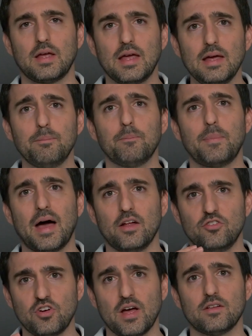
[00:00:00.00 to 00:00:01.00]
keep
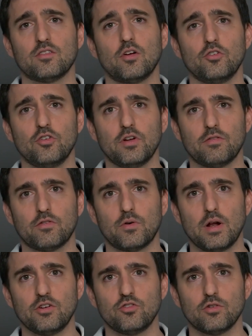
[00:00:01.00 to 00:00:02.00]
Pagets on your
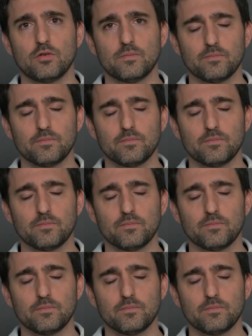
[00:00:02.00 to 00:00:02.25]
differential,